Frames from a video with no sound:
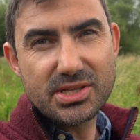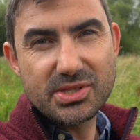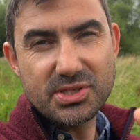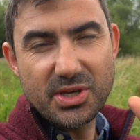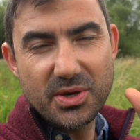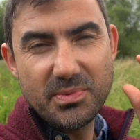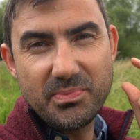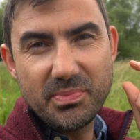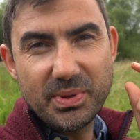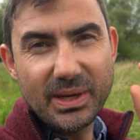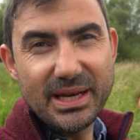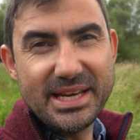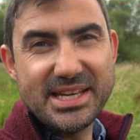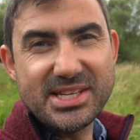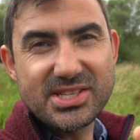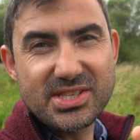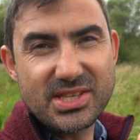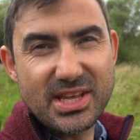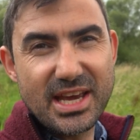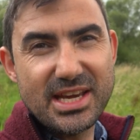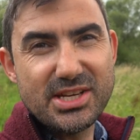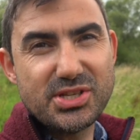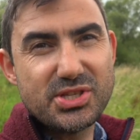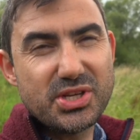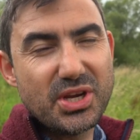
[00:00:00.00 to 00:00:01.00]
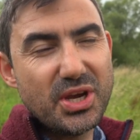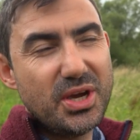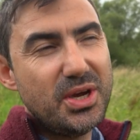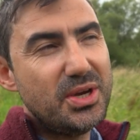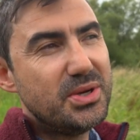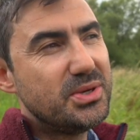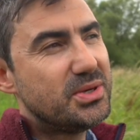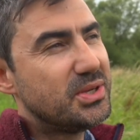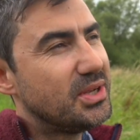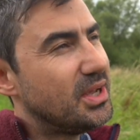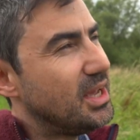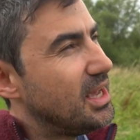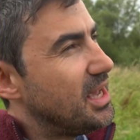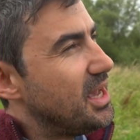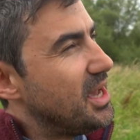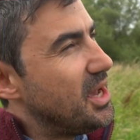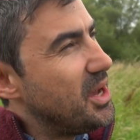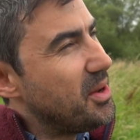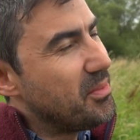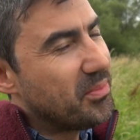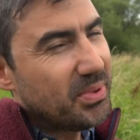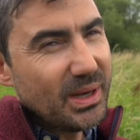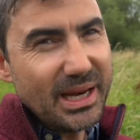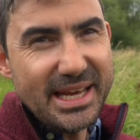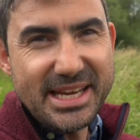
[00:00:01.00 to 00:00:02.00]
So please stay tuned,
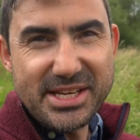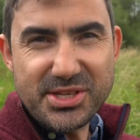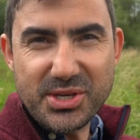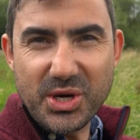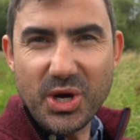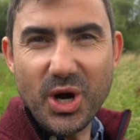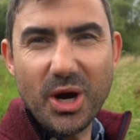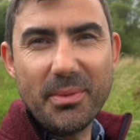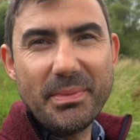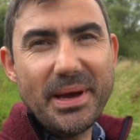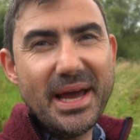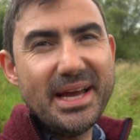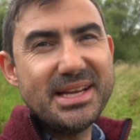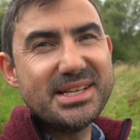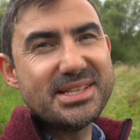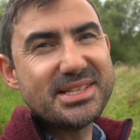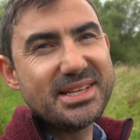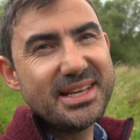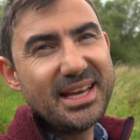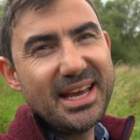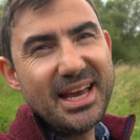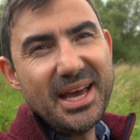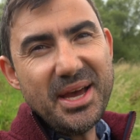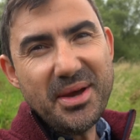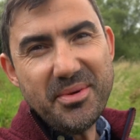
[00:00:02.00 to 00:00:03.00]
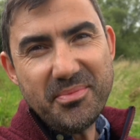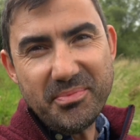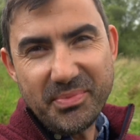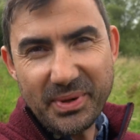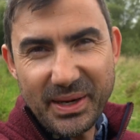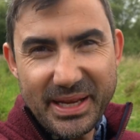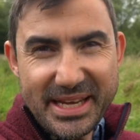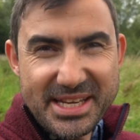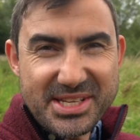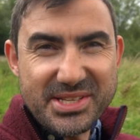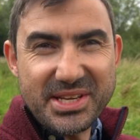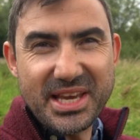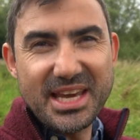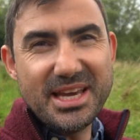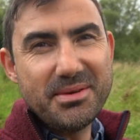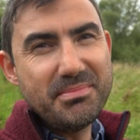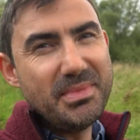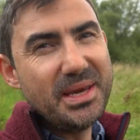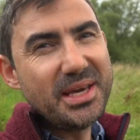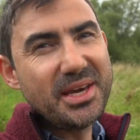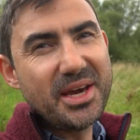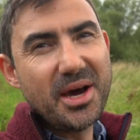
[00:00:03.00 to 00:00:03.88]
please comment, please keep me